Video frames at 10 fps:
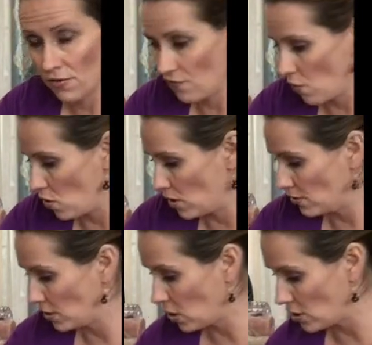for
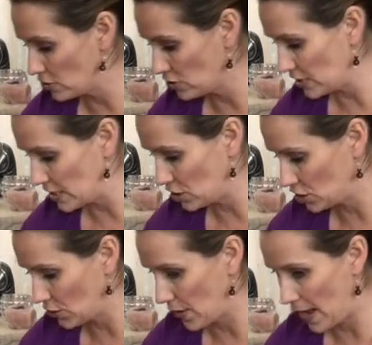the larger
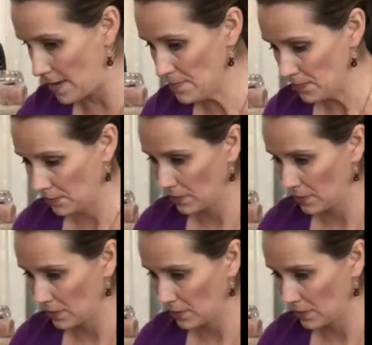dish, okay?